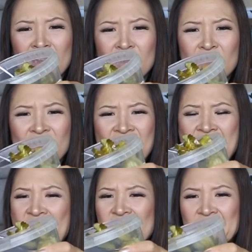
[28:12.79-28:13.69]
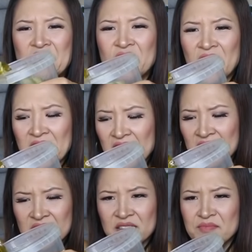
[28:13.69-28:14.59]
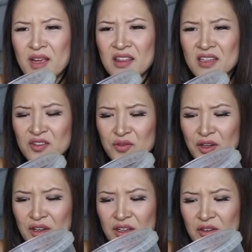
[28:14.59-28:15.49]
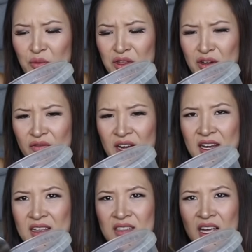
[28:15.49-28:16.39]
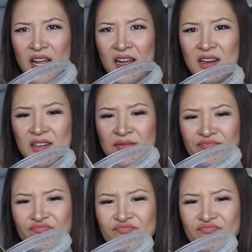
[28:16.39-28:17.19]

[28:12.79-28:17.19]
pickle, rice, make this for you with your rice and